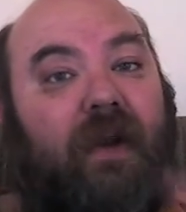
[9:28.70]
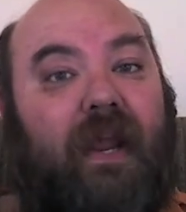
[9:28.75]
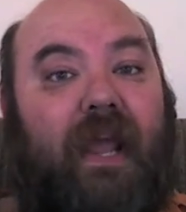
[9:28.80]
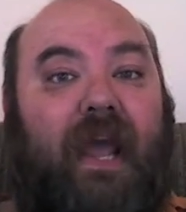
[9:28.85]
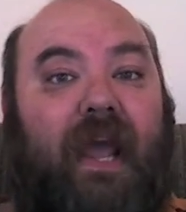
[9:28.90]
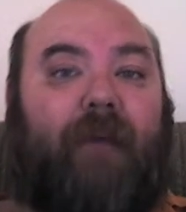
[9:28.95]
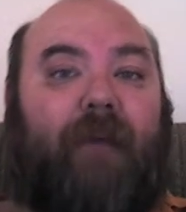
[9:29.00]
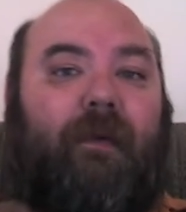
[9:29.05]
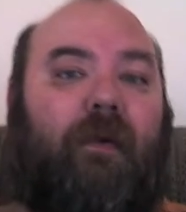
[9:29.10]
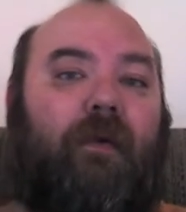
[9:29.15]

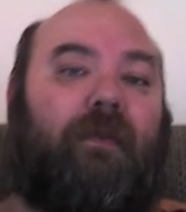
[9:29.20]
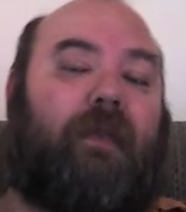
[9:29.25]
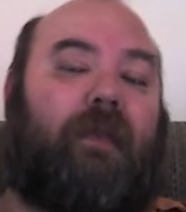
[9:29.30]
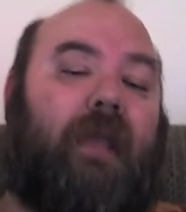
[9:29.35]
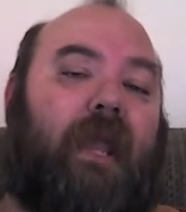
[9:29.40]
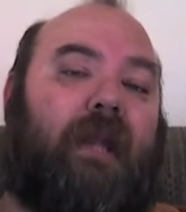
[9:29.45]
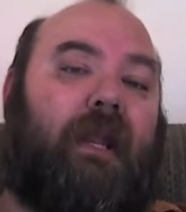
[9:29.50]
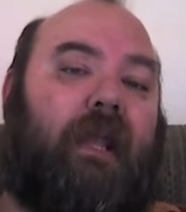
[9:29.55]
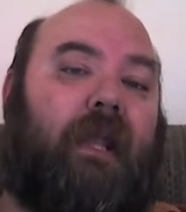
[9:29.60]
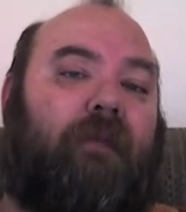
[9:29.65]
happy with
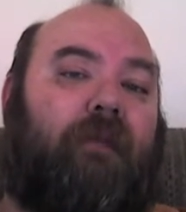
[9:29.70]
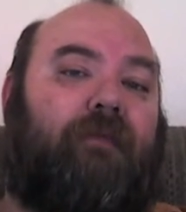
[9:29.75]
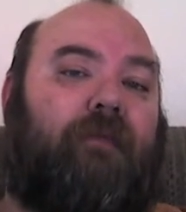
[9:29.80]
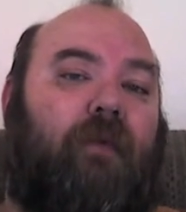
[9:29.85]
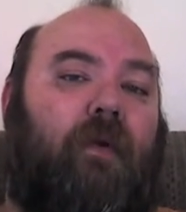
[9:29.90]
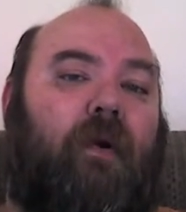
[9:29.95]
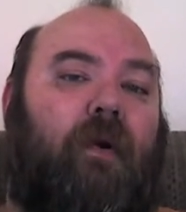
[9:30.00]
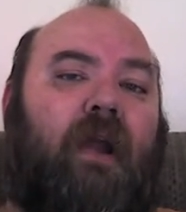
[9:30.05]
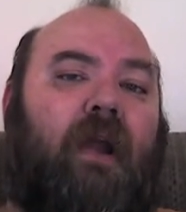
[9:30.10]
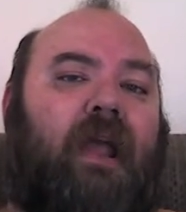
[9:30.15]

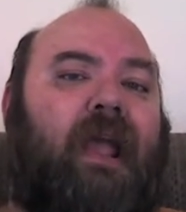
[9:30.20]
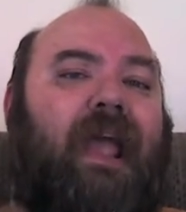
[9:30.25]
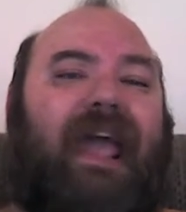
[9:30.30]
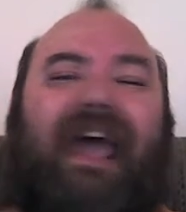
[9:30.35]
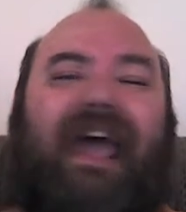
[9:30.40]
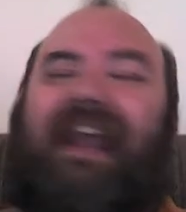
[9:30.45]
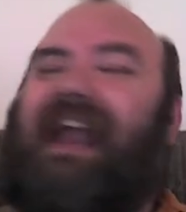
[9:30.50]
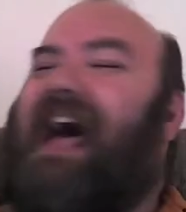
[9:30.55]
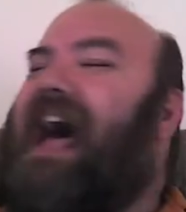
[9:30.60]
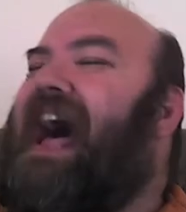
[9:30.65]
KDE4,
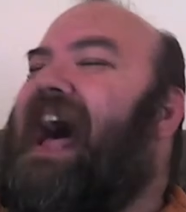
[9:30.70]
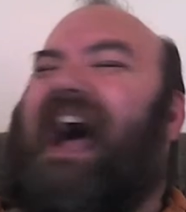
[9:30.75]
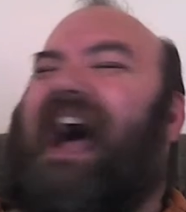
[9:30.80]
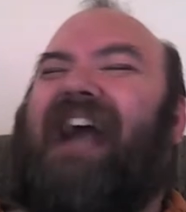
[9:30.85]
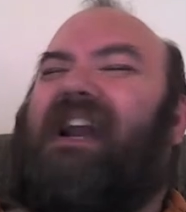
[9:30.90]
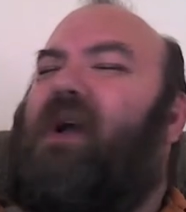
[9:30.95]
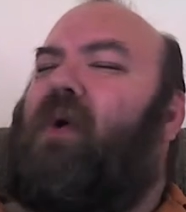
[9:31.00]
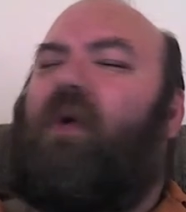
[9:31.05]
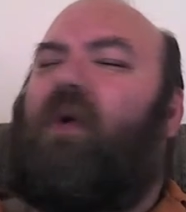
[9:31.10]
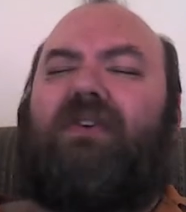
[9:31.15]
and I
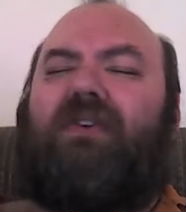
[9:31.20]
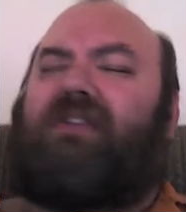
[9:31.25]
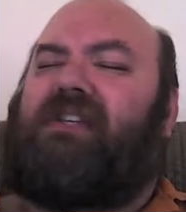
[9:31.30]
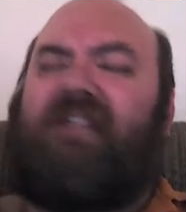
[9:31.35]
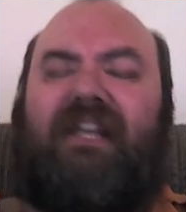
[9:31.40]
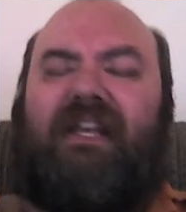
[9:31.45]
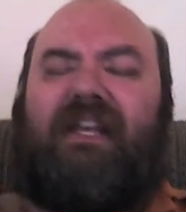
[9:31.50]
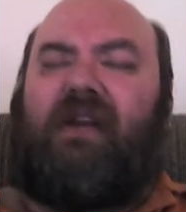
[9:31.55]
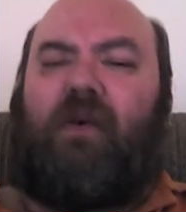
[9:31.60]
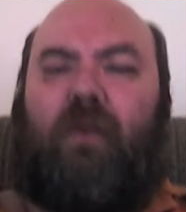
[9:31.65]
don't
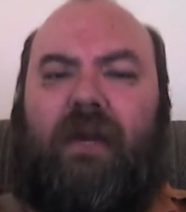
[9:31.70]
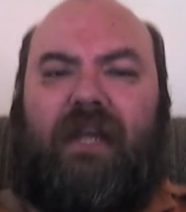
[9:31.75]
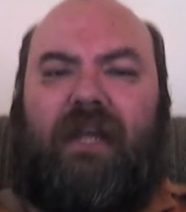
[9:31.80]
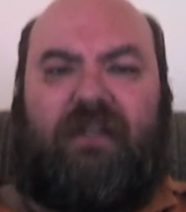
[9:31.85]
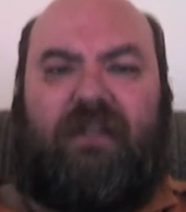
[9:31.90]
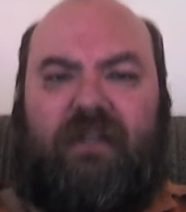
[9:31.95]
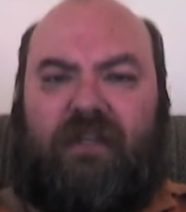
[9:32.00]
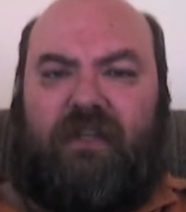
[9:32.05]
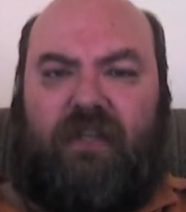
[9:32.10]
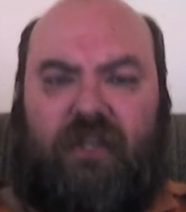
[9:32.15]
see a
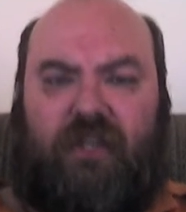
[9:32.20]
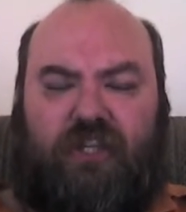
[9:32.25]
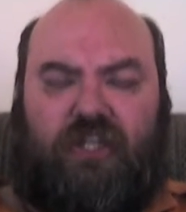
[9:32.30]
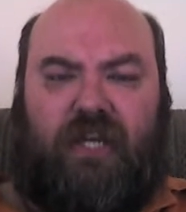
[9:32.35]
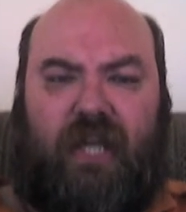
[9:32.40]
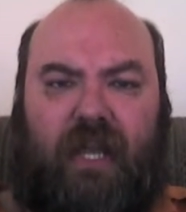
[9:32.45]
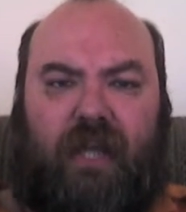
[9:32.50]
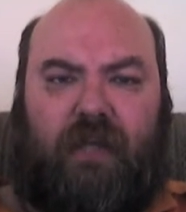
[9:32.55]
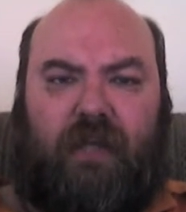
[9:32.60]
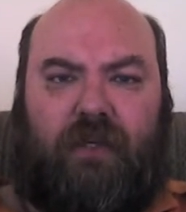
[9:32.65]
reason to
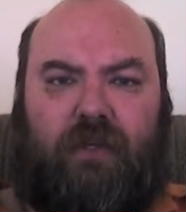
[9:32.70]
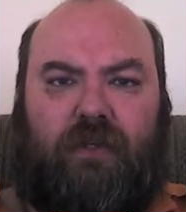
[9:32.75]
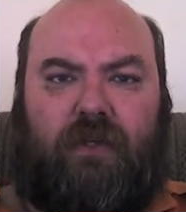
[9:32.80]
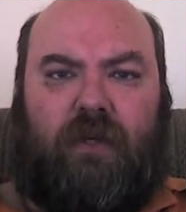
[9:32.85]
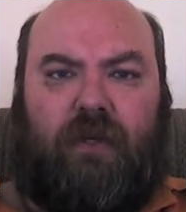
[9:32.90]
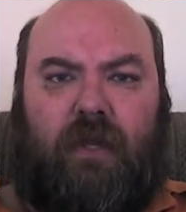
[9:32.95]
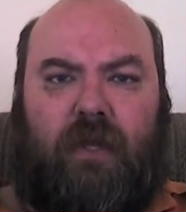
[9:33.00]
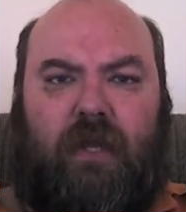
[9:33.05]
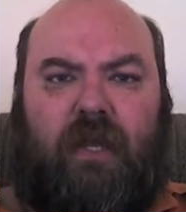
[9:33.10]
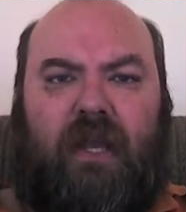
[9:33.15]
change.
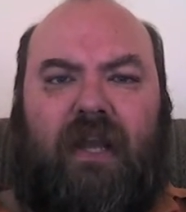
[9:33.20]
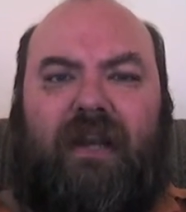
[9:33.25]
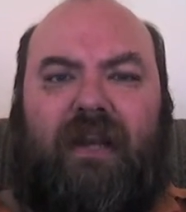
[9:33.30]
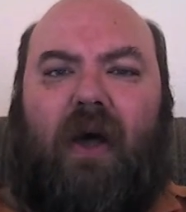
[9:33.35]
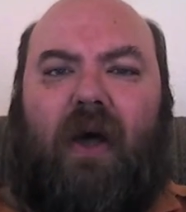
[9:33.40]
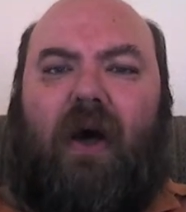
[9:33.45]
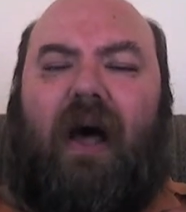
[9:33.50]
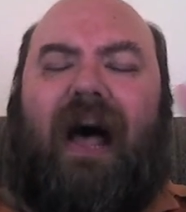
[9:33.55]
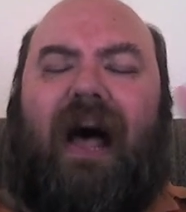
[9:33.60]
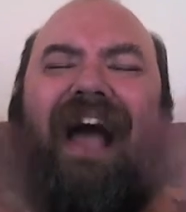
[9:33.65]

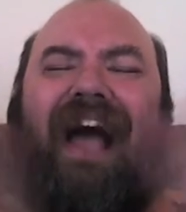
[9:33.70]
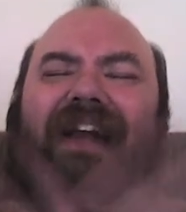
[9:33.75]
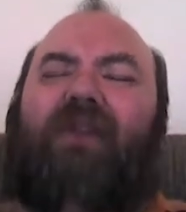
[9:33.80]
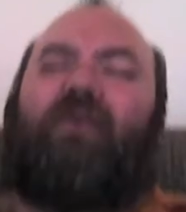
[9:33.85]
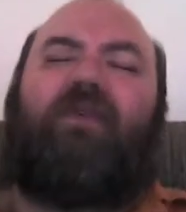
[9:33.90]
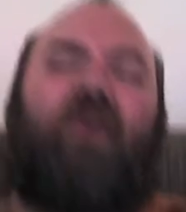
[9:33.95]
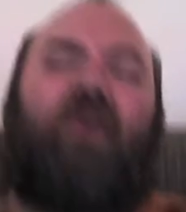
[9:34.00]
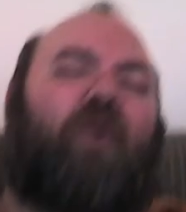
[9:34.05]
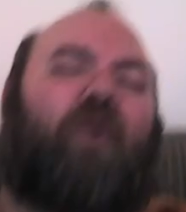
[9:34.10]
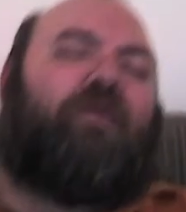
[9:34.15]
Now, I
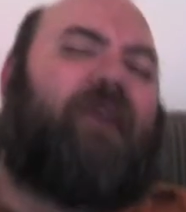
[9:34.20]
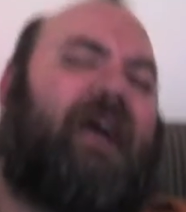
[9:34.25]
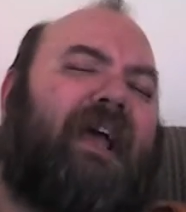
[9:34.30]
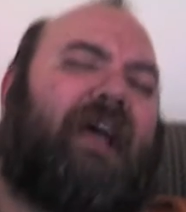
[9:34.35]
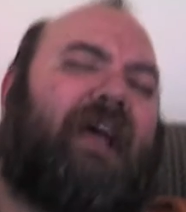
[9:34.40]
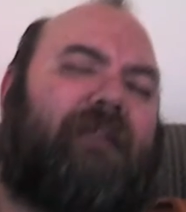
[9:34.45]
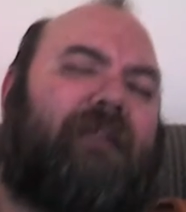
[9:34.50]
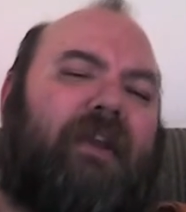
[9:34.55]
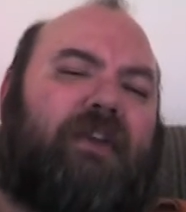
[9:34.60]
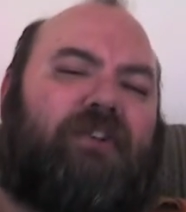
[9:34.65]
don't know if I
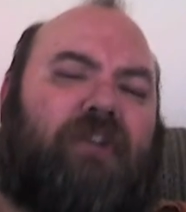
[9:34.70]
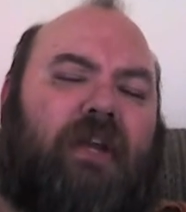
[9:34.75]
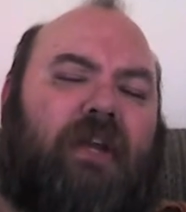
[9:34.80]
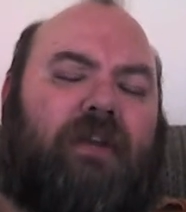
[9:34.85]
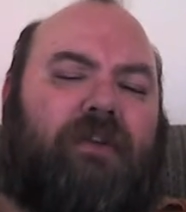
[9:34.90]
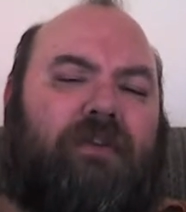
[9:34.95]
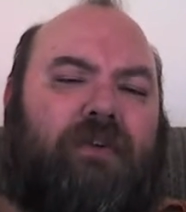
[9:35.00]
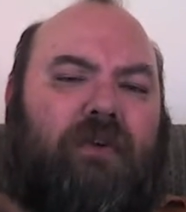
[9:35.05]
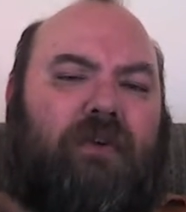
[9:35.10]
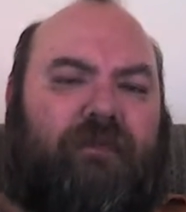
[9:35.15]
have any
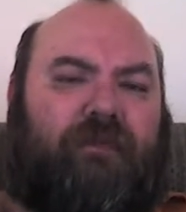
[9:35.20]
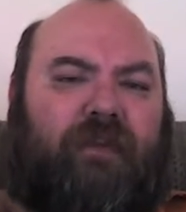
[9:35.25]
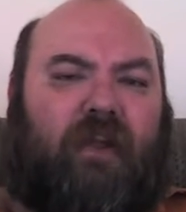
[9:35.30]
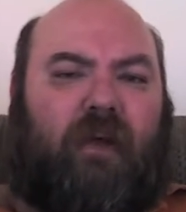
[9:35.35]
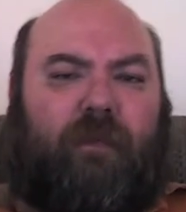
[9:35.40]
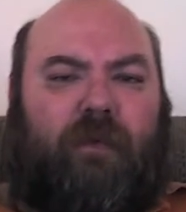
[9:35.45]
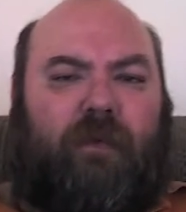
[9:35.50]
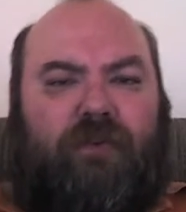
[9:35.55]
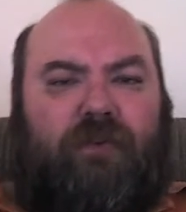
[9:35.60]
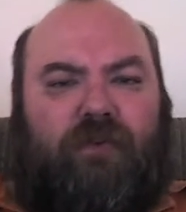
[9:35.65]
Gentoo
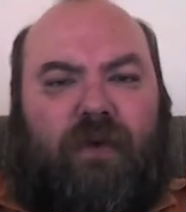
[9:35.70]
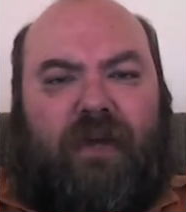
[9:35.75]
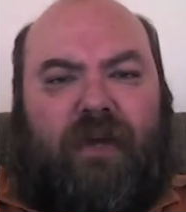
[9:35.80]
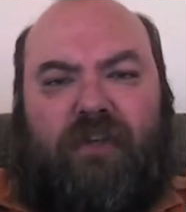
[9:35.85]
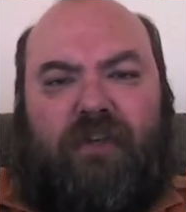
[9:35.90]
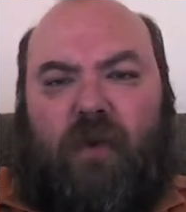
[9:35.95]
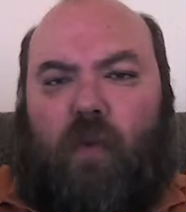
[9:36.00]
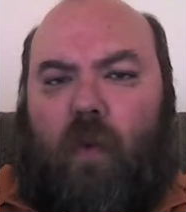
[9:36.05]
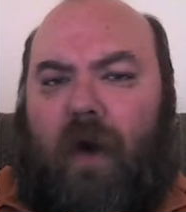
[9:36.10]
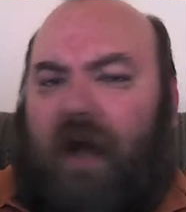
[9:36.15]
developers who
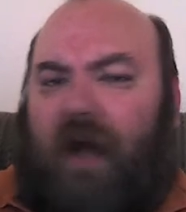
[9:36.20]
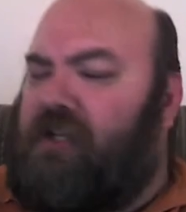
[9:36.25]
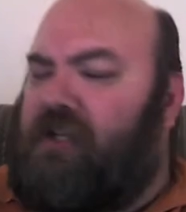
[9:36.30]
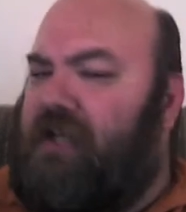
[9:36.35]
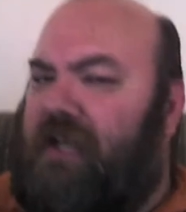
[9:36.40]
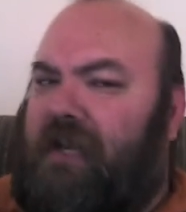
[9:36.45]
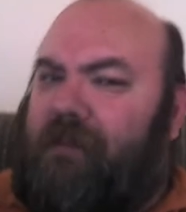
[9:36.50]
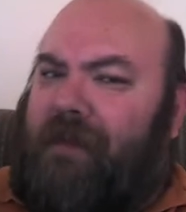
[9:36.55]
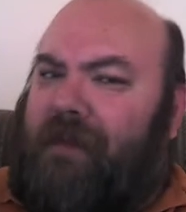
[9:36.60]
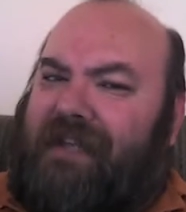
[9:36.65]
actually watch
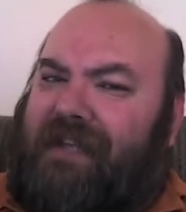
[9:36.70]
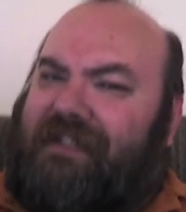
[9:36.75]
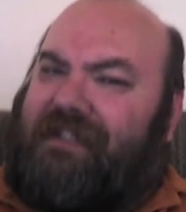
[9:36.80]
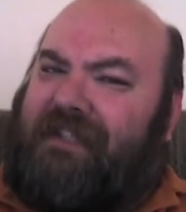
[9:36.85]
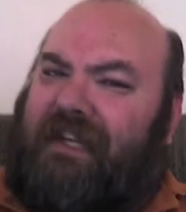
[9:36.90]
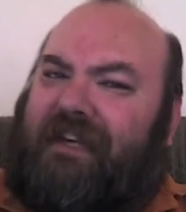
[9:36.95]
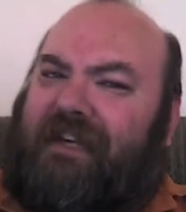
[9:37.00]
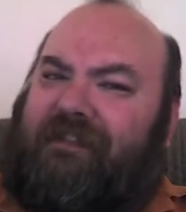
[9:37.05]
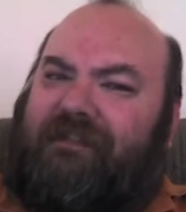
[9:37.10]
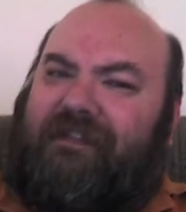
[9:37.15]
any of my
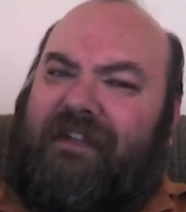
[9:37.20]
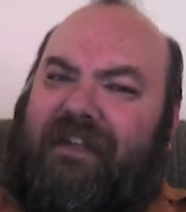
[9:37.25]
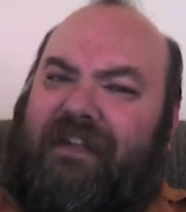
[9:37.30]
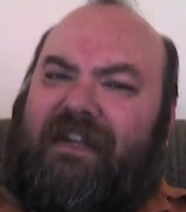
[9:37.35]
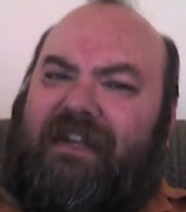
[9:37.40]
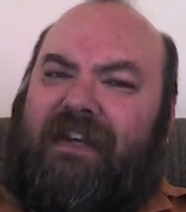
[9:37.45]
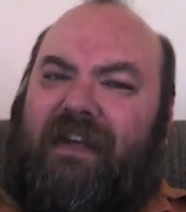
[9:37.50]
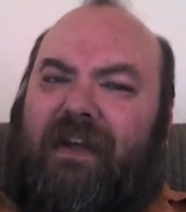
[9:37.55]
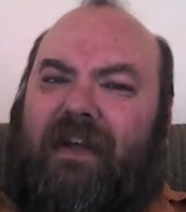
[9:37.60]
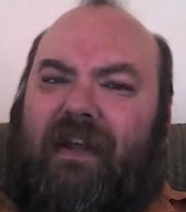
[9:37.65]
stuff.
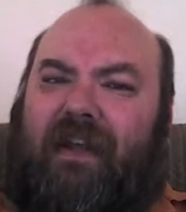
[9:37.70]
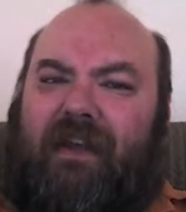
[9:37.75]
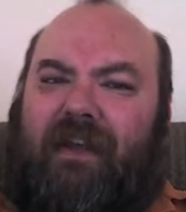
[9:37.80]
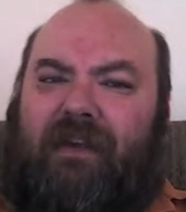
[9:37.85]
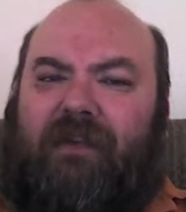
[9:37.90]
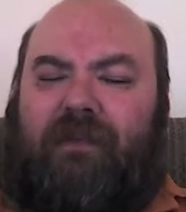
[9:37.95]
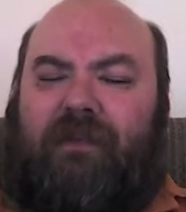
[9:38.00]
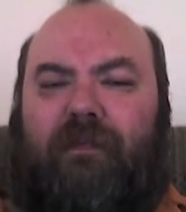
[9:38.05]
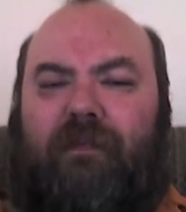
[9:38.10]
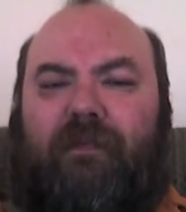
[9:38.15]
and